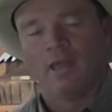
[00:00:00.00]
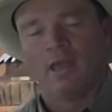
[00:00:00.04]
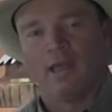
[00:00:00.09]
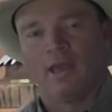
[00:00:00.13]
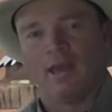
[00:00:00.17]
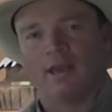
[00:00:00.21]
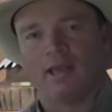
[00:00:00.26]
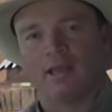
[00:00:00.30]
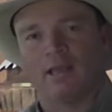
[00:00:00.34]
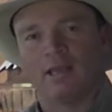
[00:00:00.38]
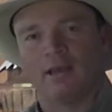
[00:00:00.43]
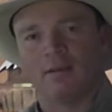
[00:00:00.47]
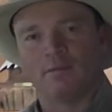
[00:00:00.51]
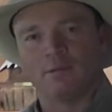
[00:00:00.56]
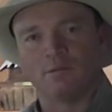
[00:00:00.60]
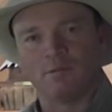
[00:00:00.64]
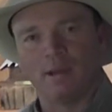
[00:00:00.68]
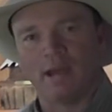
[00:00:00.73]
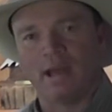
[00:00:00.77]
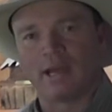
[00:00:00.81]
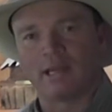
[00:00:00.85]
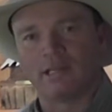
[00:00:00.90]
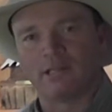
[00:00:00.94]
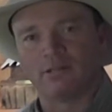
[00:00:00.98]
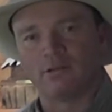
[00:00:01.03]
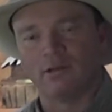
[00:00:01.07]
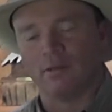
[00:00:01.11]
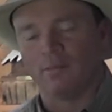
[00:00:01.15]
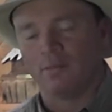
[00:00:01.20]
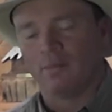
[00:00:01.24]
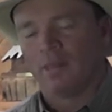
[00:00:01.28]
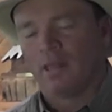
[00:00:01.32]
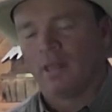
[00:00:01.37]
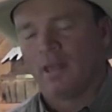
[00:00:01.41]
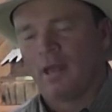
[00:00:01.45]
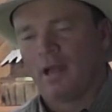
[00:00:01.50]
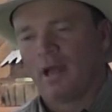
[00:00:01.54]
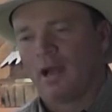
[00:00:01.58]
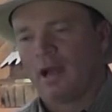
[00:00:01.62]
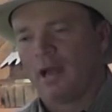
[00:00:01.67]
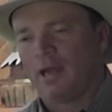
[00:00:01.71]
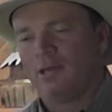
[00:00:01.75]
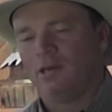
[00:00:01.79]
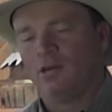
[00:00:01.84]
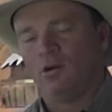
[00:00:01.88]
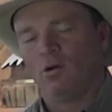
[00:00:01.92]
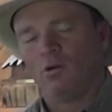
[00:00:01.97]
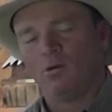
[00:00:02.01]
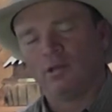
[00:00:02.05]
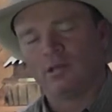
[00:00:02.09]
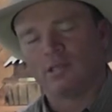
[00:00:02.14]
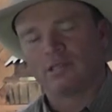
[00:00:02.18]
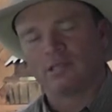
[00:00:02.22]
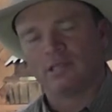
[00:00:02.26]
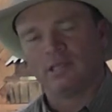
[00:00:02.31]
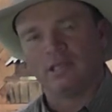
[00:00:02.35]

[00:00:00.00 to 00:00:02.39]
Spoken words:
and it comes back to him. I notice